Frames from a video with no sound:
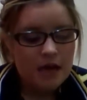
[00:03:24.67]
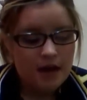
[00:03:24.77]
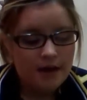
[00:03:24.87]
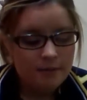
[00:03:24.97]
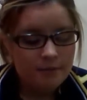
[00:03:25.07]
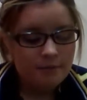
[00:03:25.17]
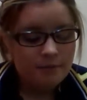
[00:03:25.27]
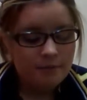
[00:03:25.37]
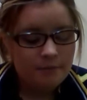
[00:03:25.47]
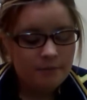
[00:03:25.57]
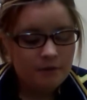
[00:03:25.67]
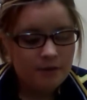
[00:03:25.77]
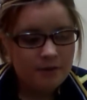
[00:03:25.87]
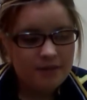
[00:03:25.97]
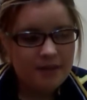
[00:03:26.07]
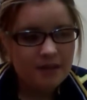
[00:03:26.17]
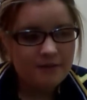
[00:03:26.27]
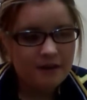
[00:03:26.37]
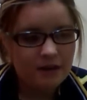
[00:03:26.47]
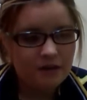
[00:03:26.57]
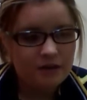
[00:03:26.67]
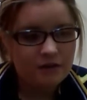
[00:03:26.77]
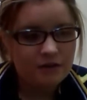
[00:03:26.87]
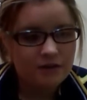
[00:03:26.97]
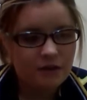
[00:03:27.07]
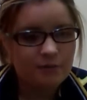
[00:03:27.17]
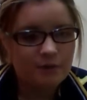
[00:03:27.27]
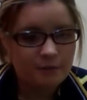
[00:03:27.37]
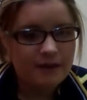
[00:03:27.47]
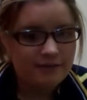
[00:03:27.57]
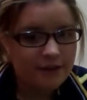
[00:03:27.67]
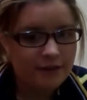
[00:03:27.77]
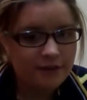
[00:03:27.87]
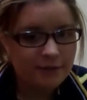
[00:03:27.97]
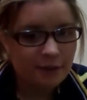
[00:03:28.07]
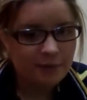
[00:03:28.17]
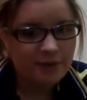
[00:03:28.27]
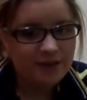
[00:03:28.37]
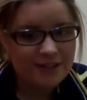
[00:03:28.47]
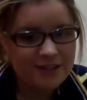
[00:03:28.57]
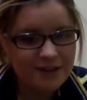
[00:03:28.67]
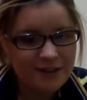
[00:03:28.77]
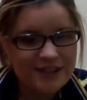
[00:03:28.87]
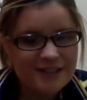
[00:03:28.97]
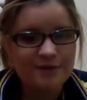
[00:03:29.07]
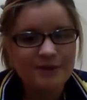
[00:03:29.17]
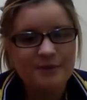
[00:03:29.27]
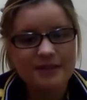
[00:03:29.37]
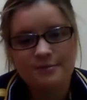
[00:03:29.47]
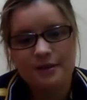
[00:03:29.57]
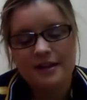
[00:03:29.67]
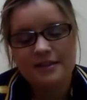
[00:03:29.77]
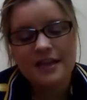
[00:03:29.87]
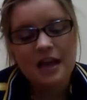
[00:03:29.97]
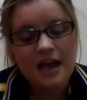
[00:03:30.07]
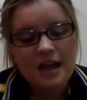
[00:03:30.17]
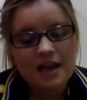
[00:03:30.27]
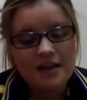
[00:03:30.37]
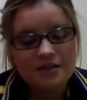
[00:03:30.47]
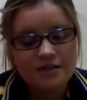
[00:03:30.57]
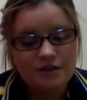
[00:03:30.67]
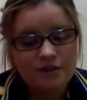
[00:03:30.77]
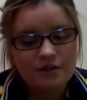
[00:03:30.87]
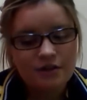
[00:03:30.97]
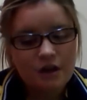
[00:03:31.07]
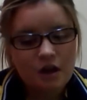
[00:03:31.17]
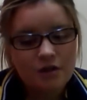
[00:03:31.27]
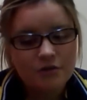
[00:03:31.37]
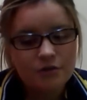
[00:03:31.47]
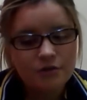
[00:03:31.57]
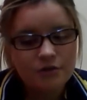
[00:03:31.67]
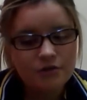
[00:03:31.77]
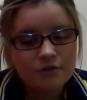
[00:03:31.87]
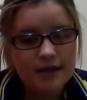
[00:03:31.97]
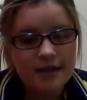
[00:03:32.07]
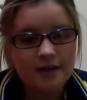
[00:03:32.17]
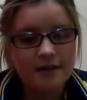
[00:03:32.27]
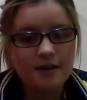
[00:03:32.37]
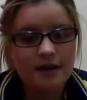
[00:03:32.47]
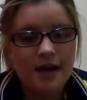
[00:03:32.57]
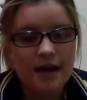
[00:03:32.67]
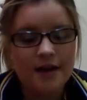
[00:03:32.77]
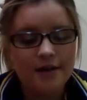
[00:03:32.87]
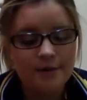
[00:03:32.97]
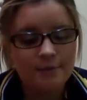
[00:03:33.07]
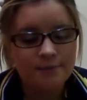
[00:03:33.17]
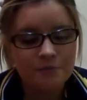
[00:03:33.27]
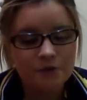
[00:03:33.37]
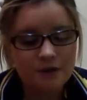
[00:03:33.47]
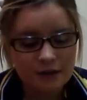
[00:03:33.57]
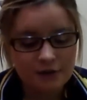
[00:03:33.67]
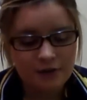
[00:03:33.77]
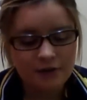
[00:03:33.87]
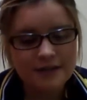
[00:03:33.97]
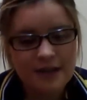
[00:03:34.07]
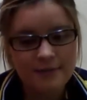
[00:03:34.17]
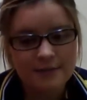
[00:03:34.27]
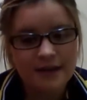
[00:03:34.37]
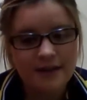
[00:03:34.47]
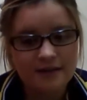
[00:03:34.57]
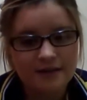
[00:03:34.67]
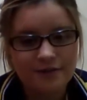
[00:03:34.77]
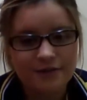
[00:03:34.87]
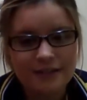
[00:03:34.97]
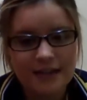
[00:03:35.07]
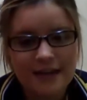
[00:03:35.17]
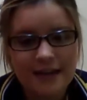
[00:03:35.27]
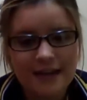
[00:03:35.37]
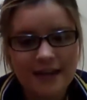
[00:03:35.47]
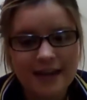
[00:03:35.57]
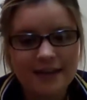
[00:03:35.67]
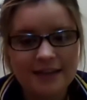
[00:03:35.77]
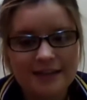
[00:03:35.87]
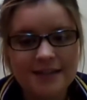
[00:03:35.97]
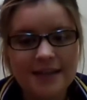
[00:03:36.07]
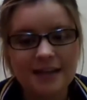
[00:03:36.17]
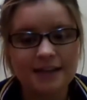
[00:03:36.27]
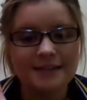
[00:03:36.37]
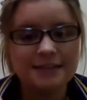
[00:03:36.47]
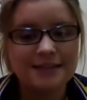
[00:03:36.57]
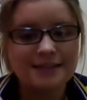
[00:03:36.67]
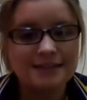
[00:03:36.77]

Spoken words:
I've been thinking about it a lot, so I'm going to make a video on it. I'm not going to tell you, so I want it to be a surprise. So I'll talk to you all later, and good luck with your exams, Hannah. Talk to you later, Ellie. See ya!